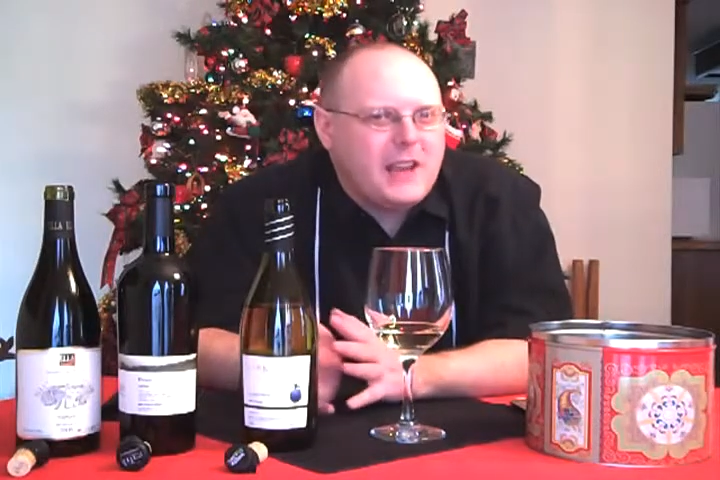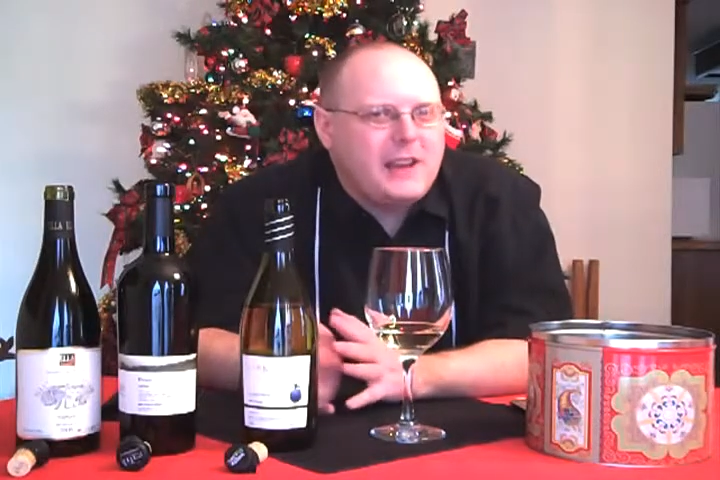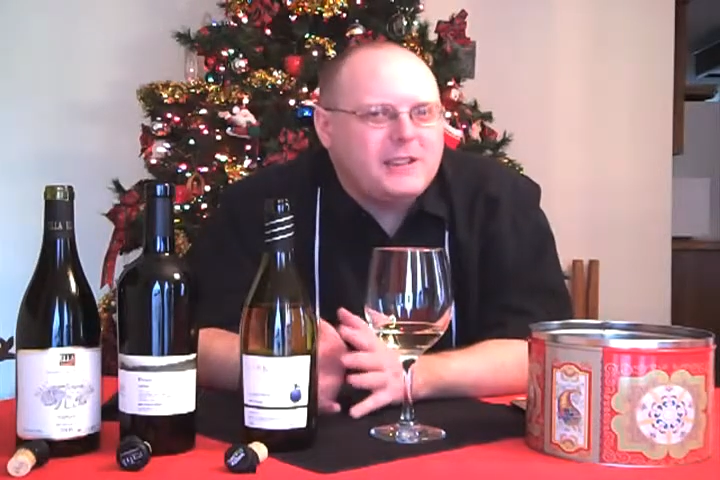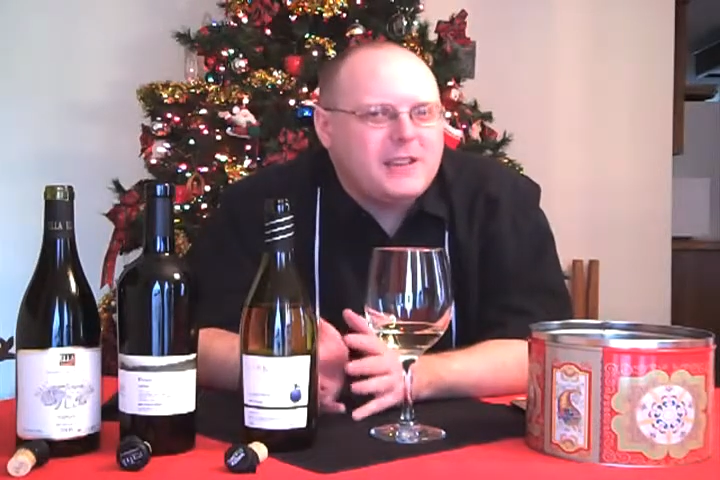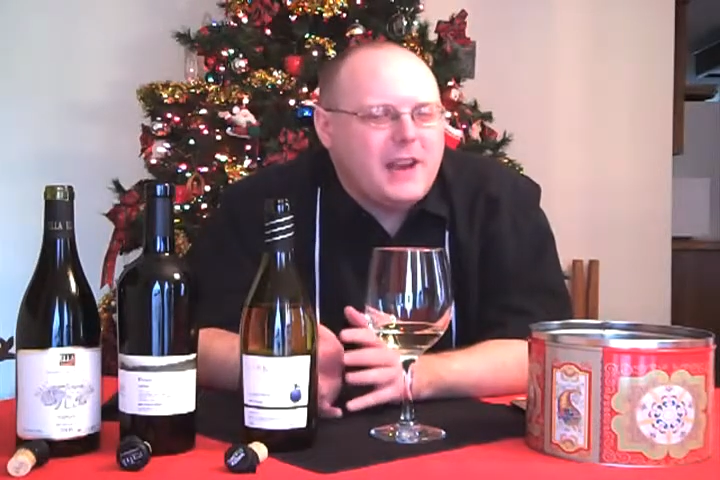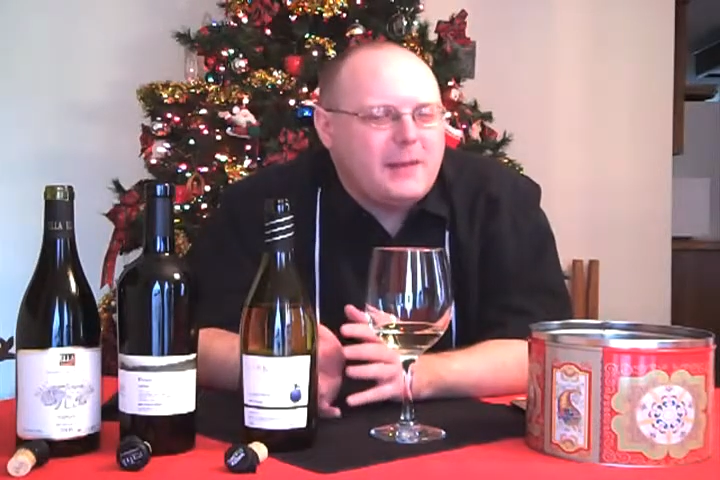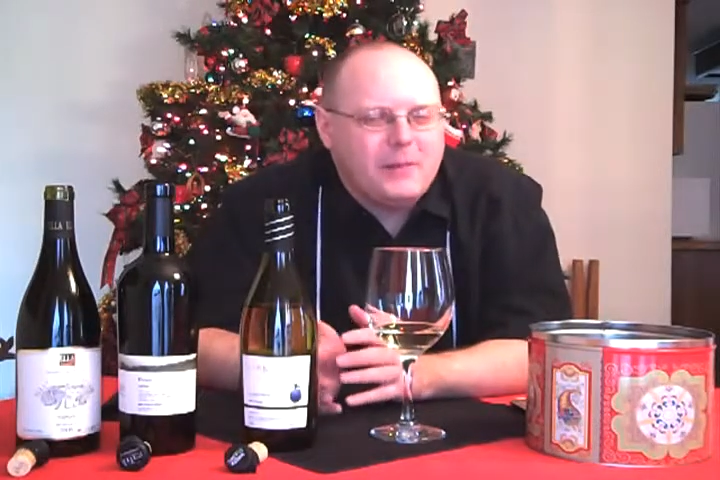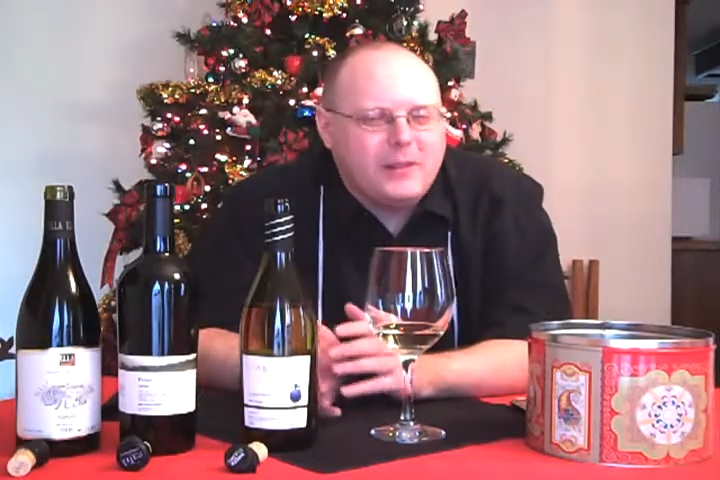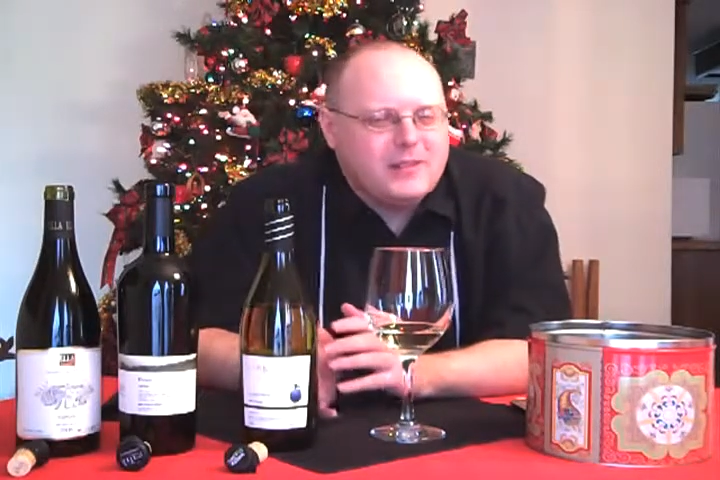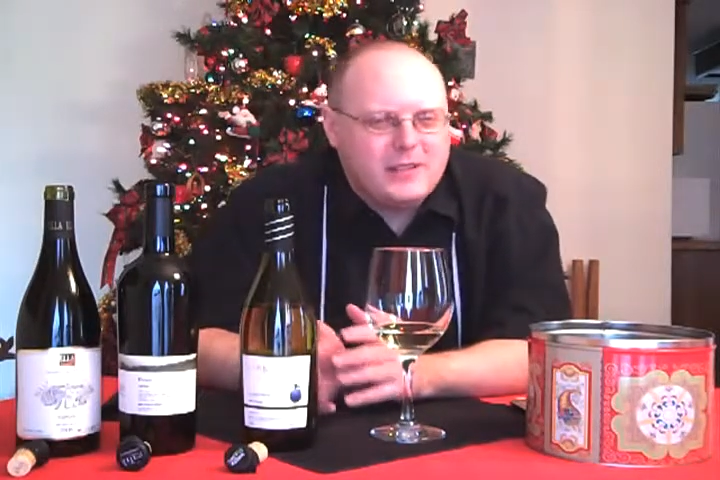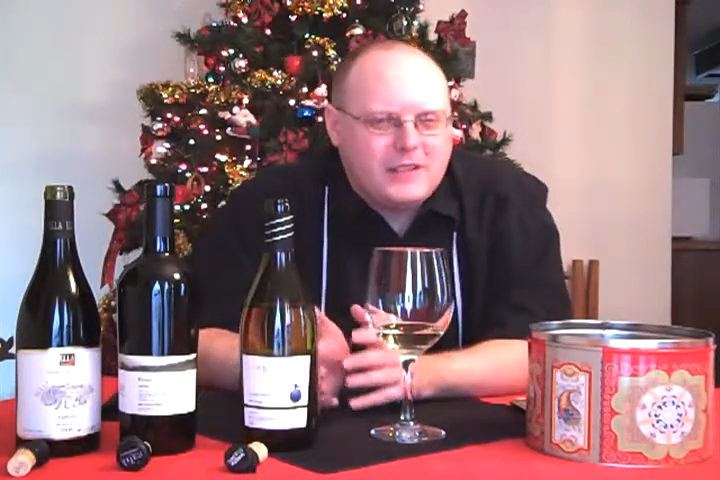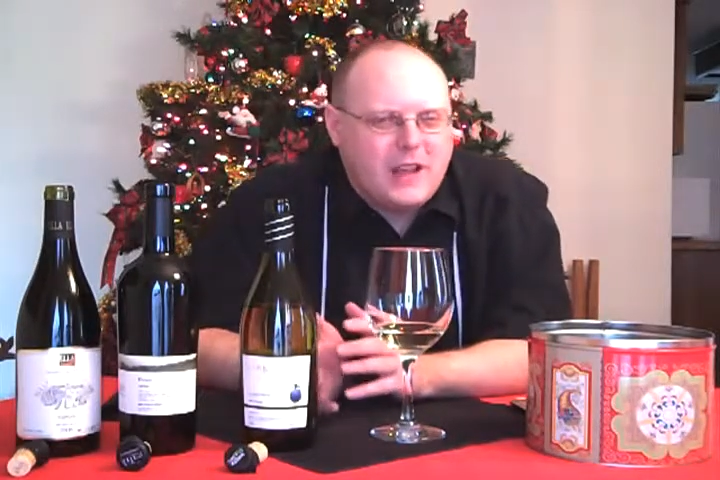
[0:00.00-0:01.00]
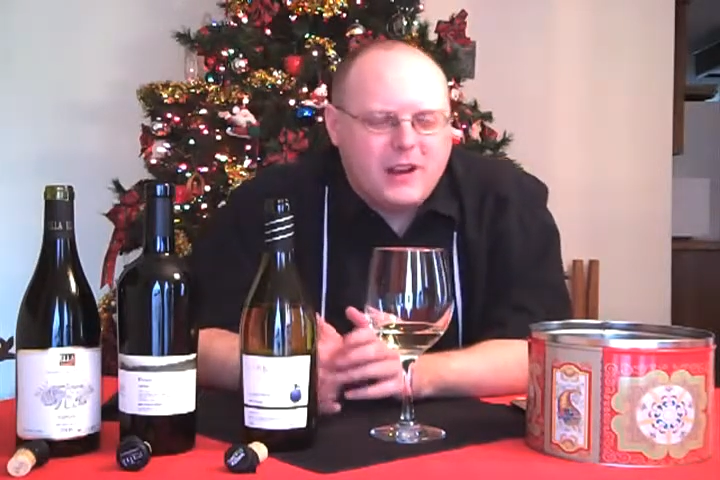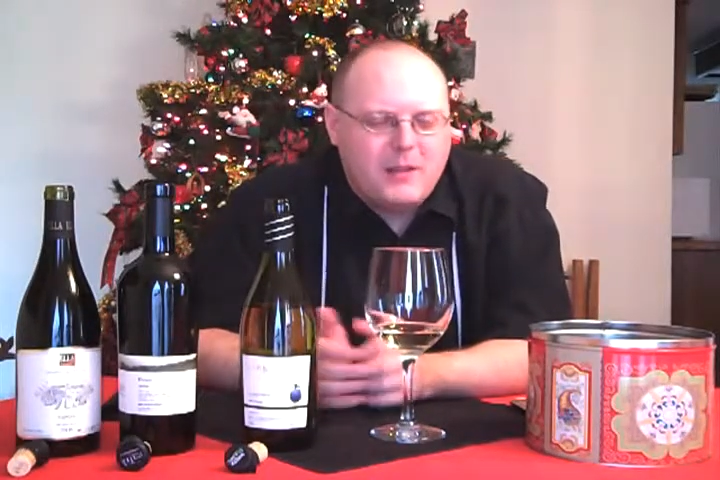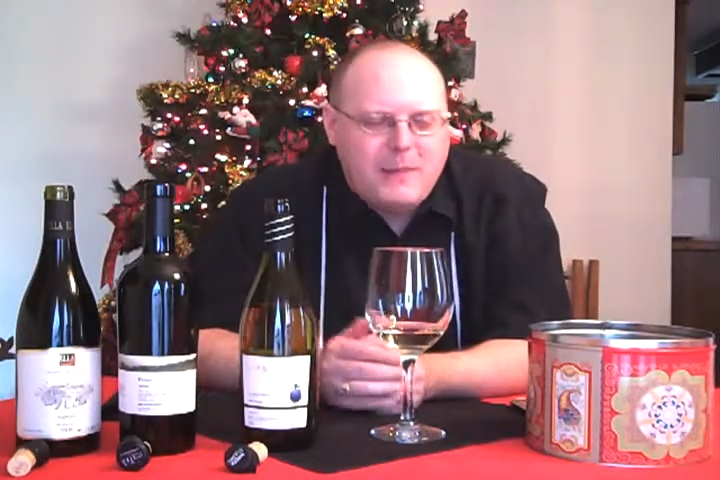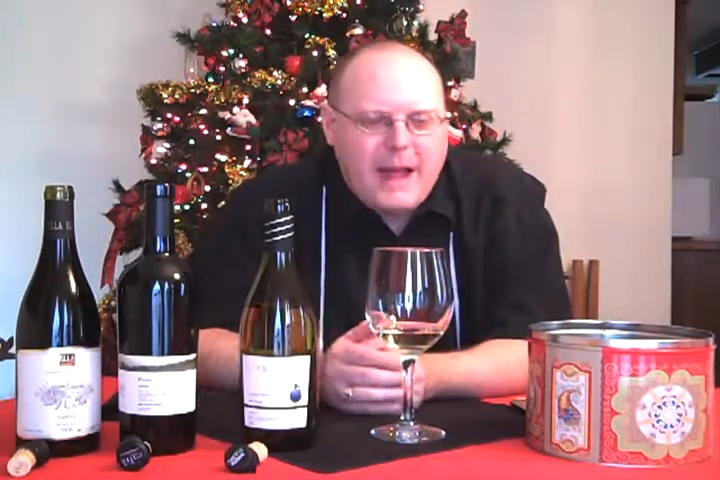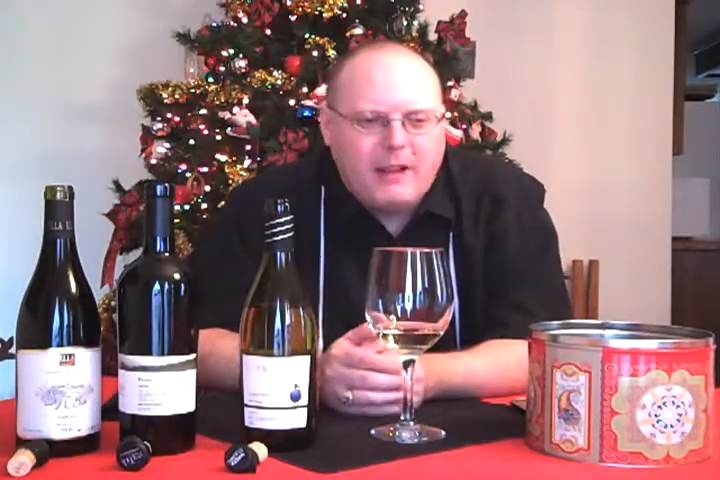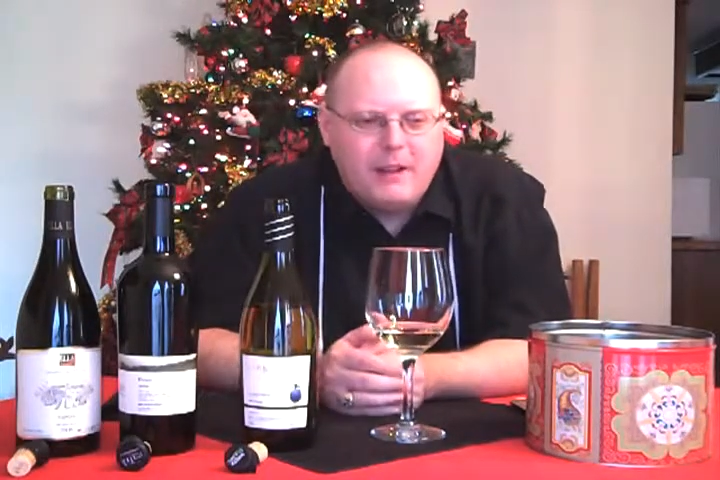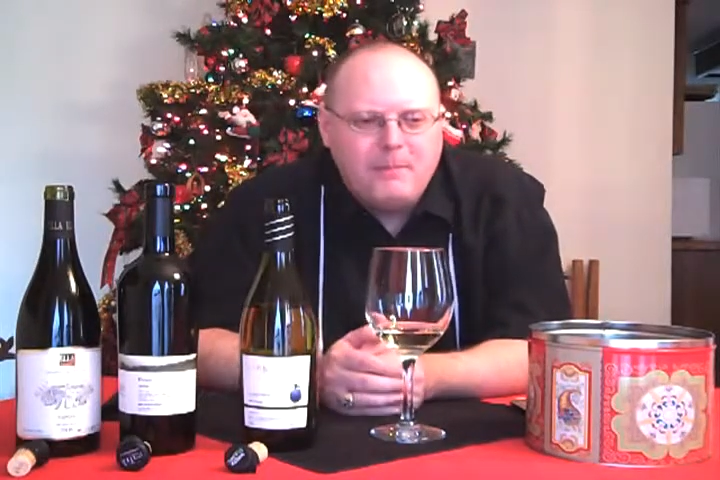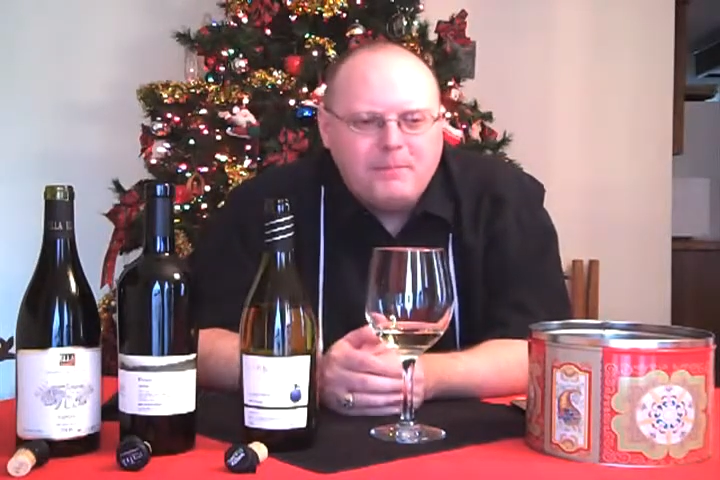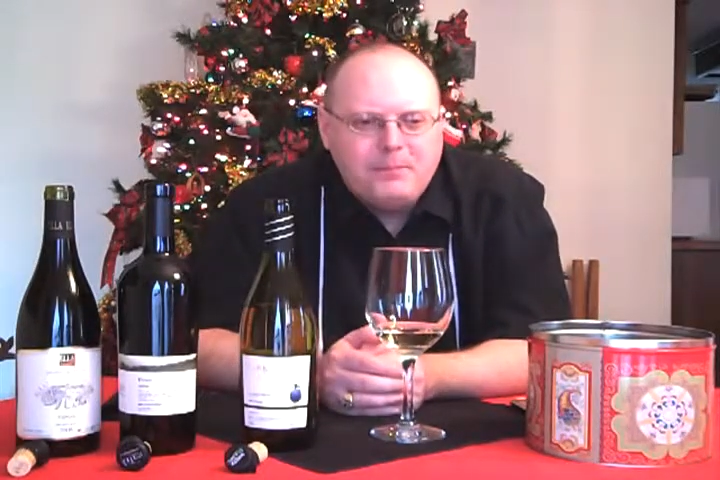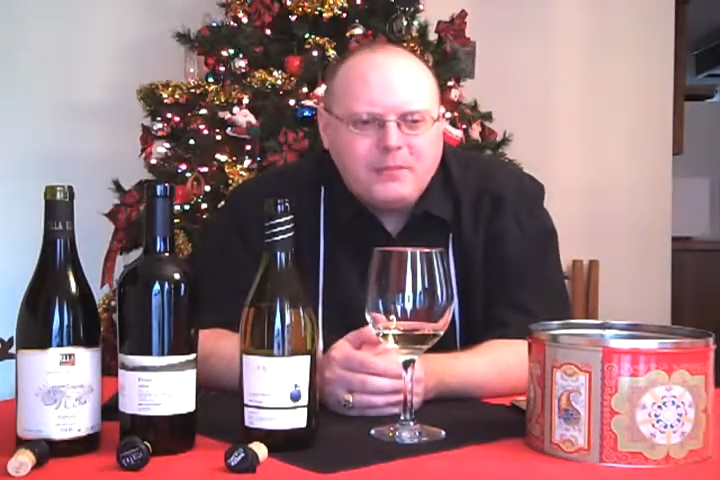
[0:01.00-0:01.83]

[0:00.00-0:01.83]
they say. it's not on the palate.